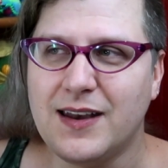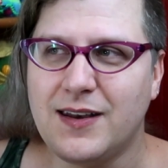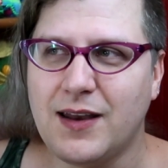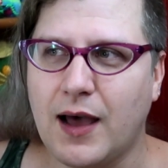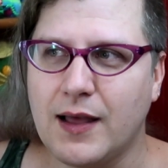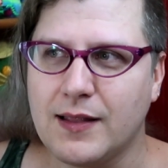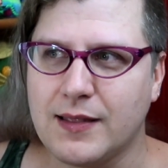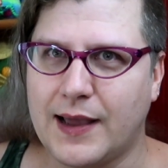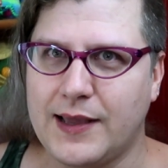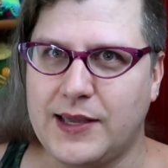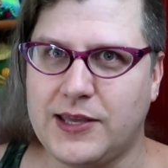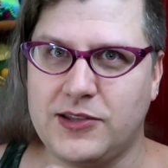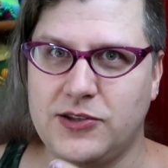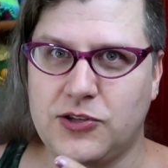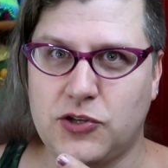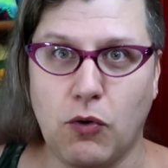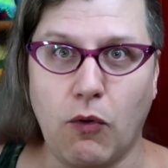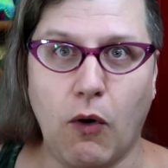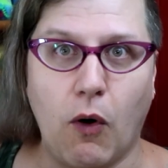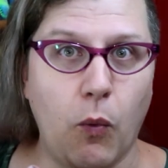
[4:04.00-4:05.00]
Not like
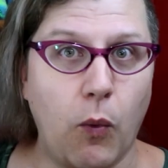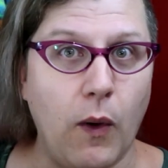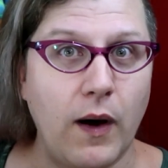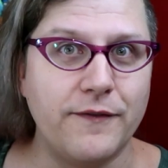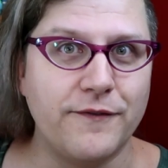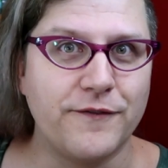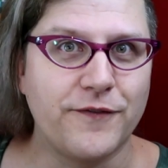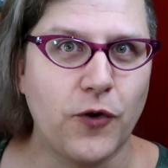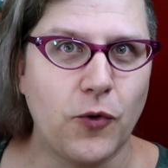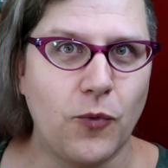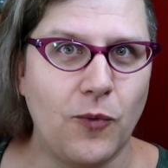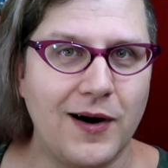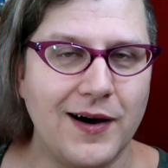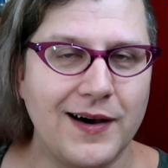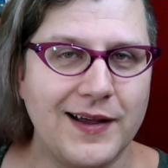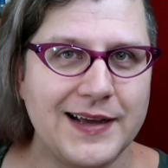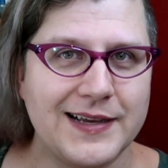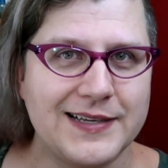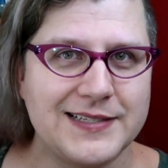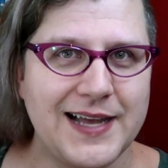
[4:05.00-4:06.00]
do a
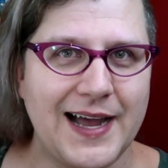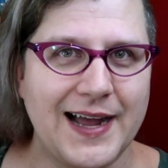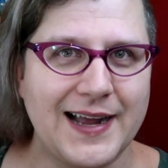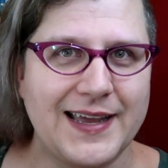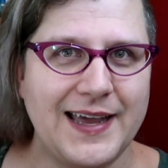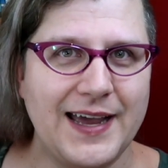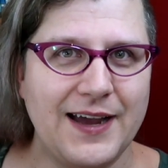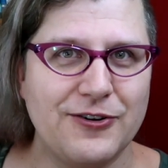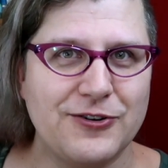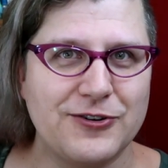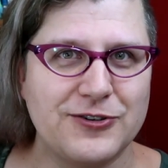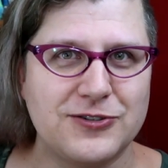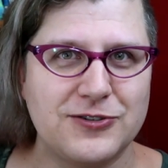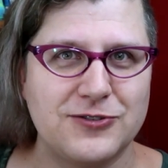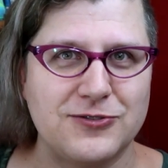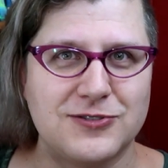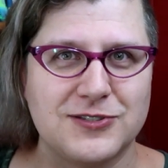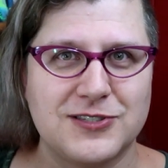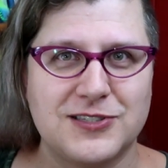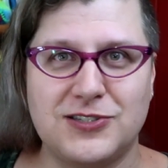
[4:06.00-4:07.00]
one-for-one exact
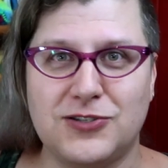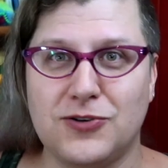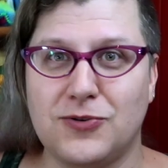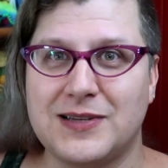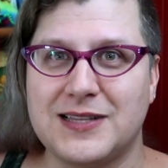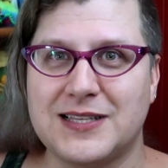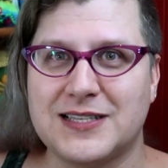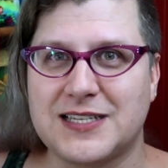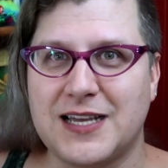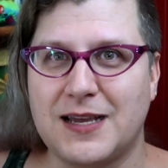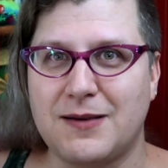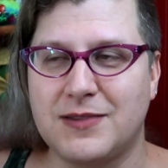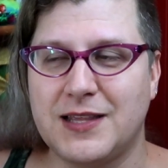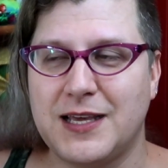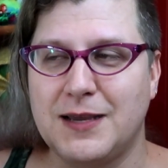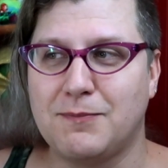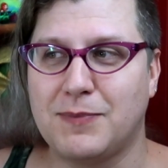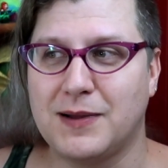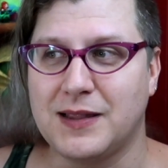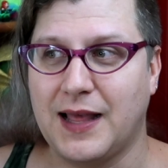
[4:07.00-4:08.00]
characters doing the same
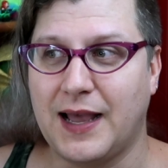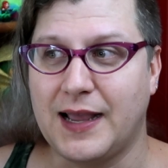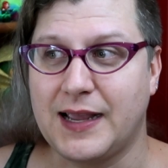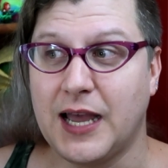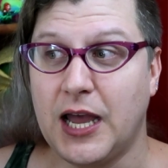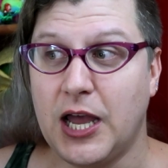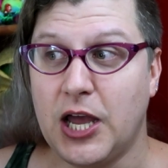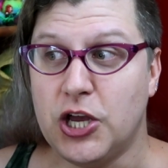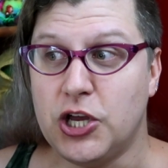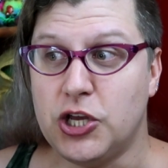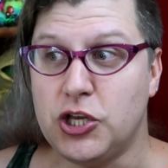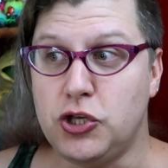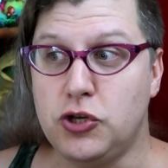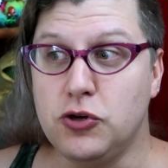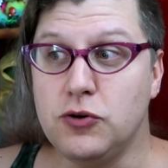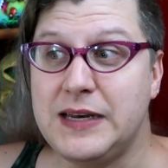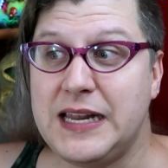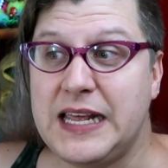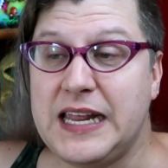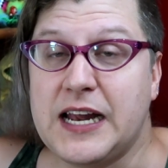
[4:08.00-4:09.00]
thing, but like
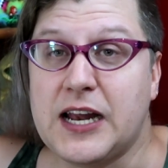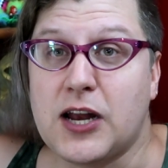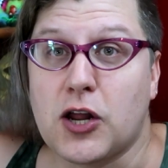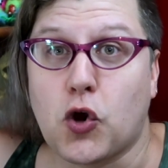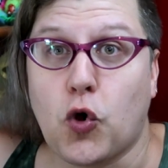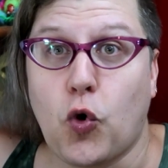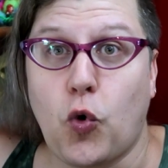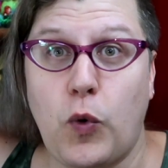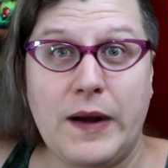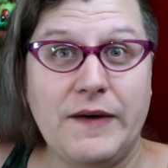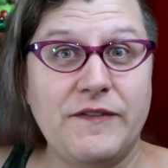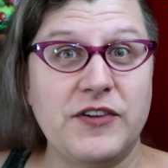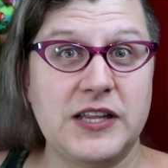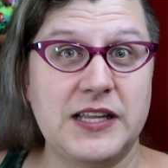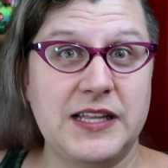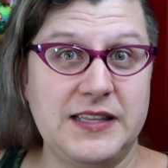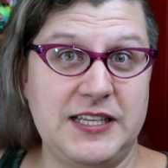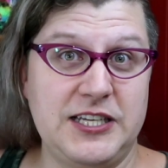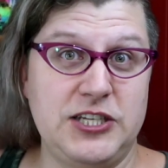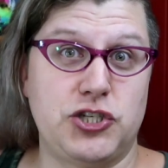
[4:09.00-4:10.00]
you need an
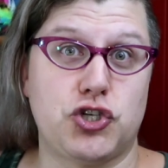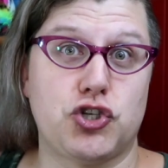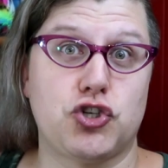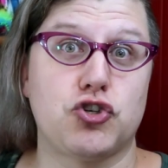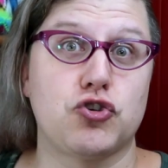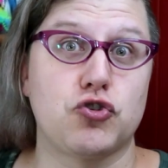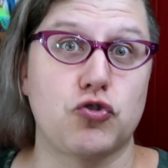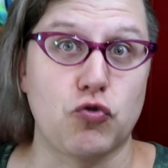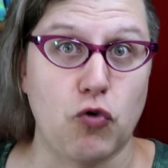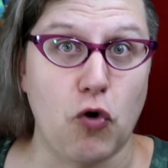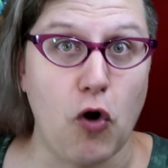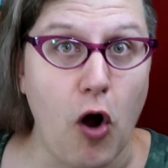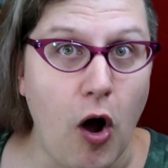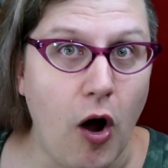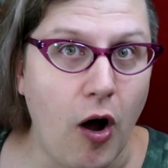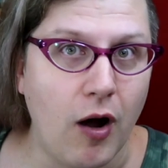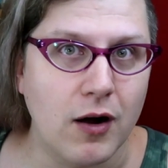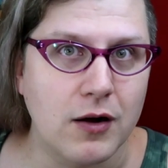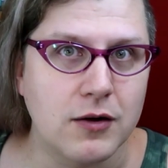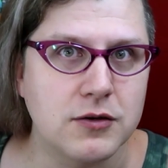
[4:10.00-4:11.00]
equivalently
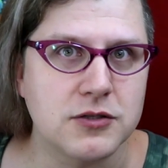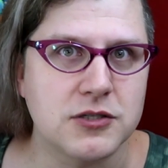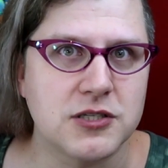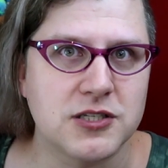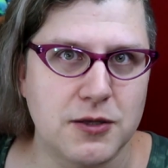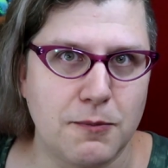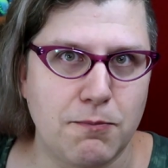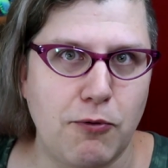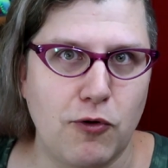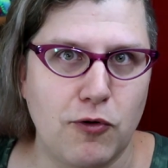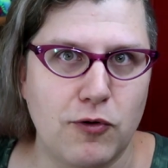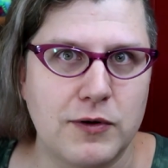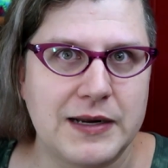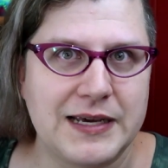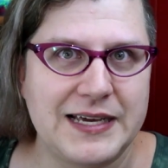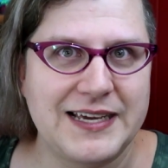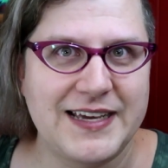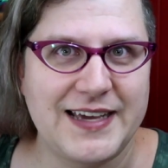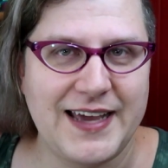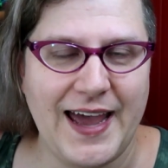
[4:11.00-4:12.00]
strong
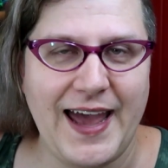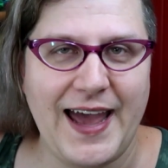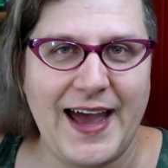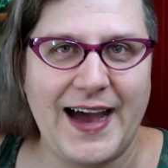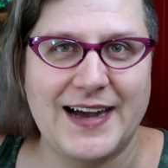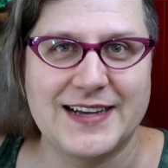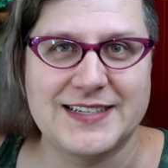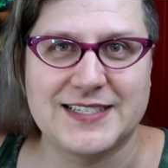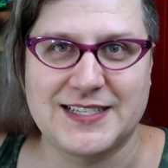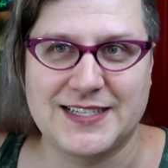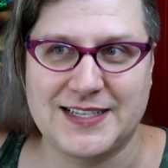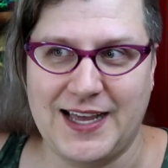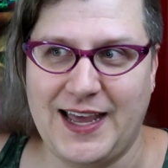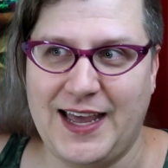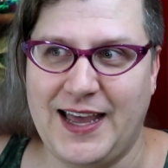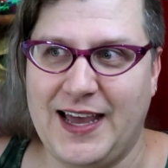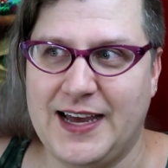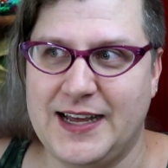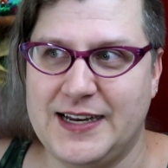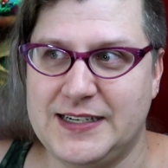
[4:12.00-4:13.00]
supporting cast.
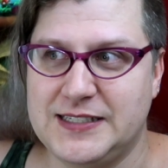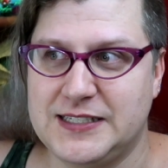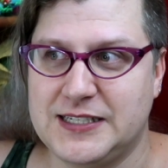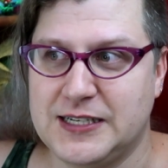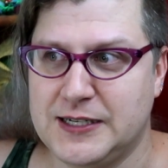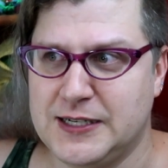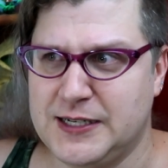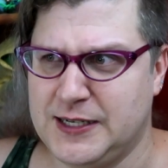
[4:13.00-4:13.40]
And